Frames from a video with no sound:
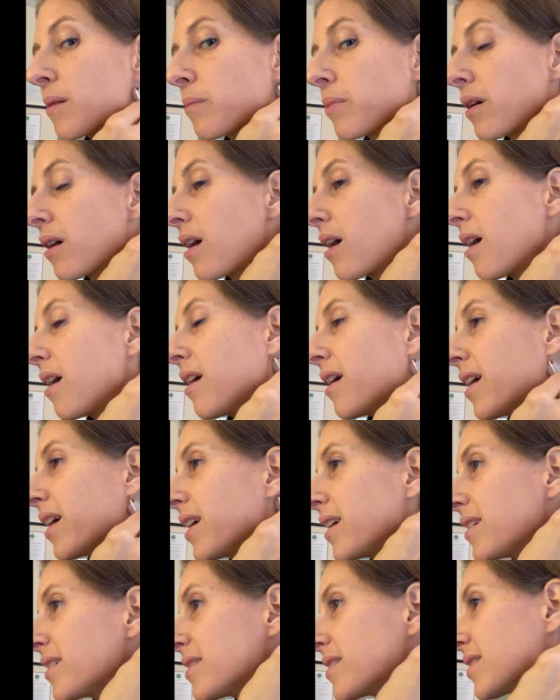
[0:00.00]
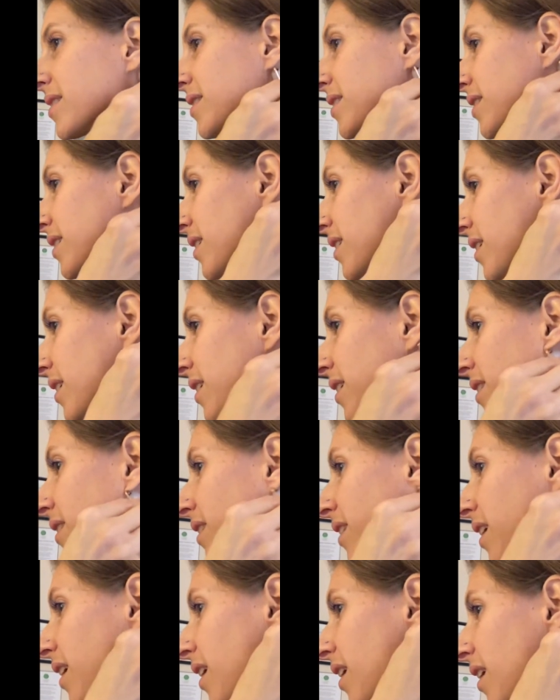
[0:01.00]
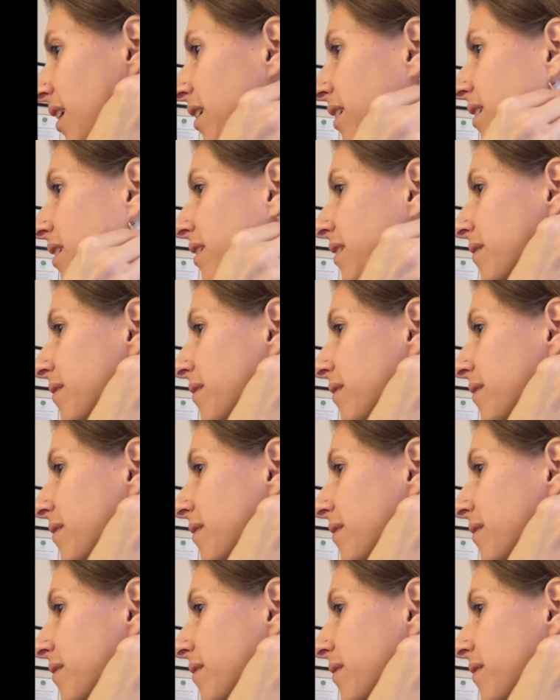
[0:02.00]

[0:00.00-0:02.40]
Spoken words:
behind the head.